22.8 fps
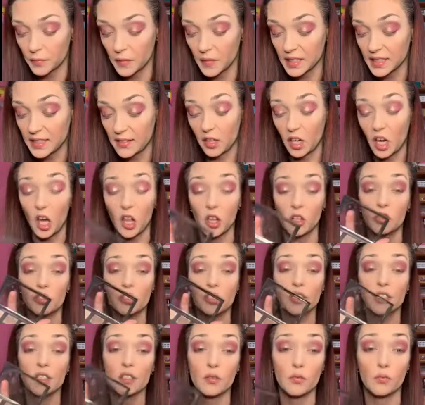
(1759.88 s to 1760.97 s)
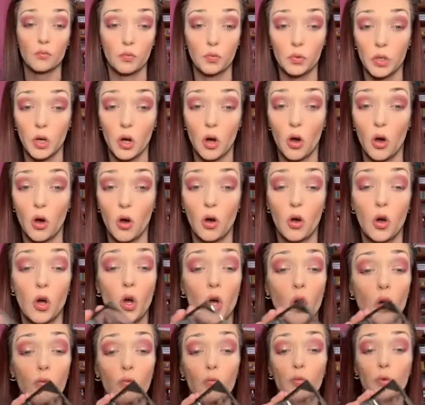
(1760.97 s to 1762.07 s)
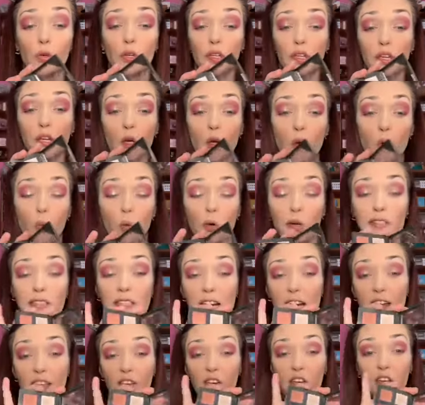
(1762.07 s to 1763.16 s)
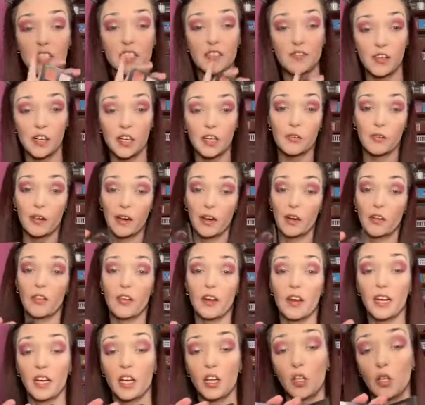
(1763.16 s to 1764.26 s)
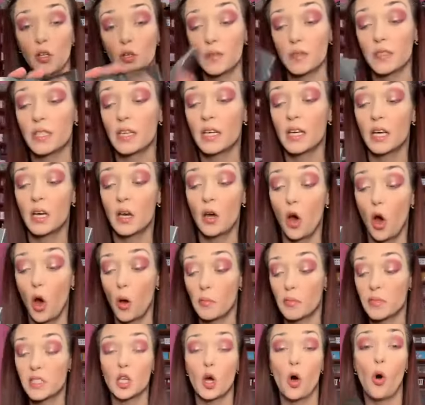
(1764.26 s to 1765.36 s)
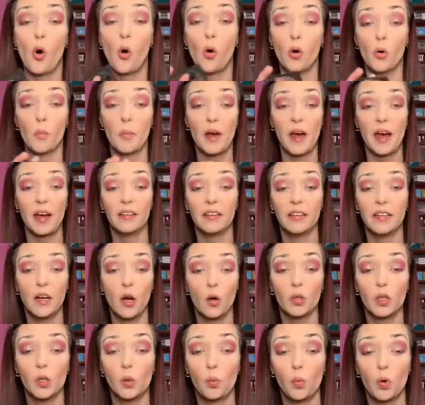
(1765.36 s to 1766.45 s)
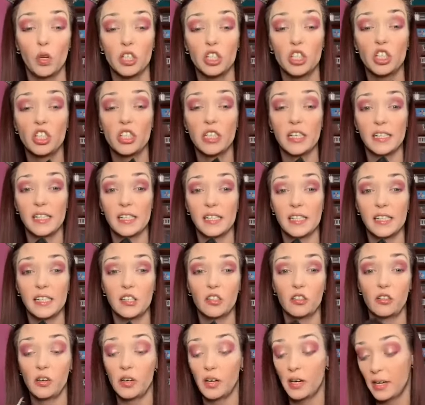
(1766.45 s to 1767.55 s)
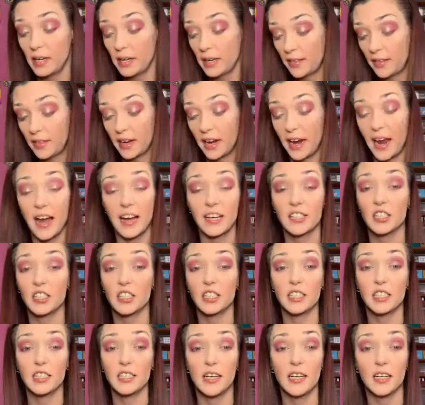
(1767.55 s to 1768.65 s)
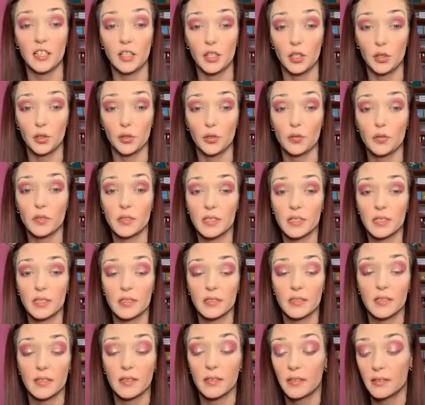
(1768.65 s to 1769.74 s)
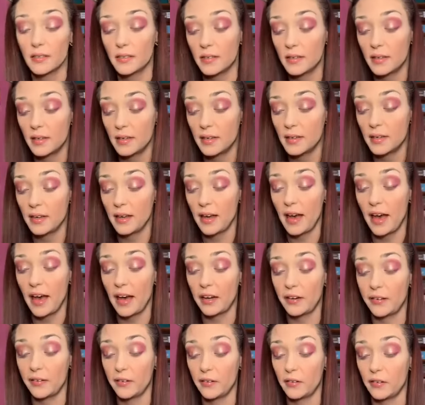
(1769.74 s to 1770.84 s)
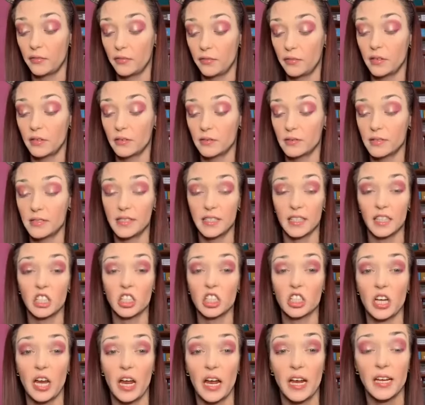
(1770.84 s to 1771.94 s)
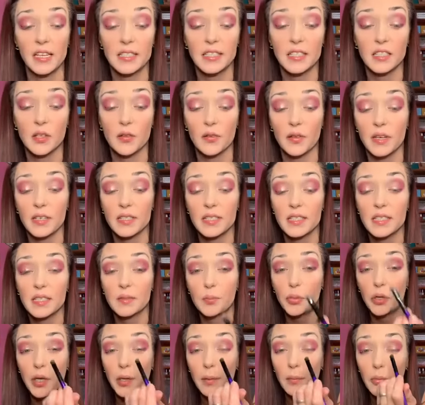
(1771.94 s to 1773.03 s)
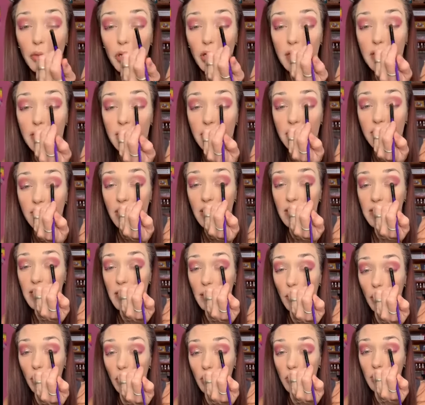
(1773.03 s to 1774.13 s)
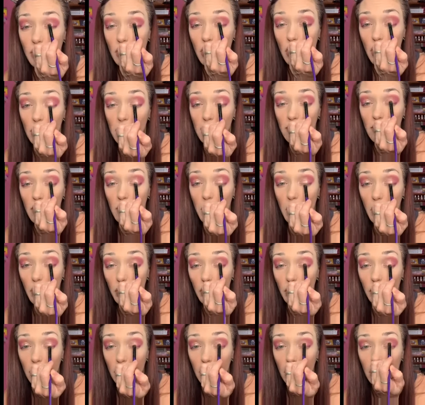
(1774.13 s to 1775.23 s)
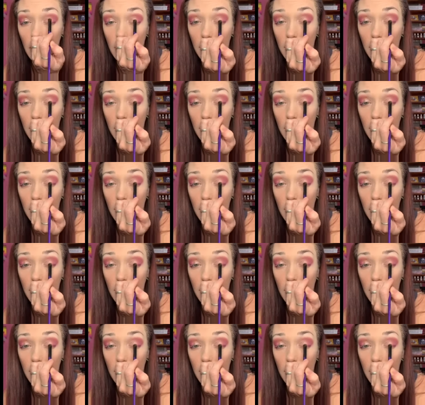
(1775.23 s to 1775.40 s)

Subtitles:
The color just all really work together. It's very rare that I can use almost the whole palette. Only one shade in here that I actually did not use out of 6 shades, so that's pretty impressive that I was able to use all of them in one look.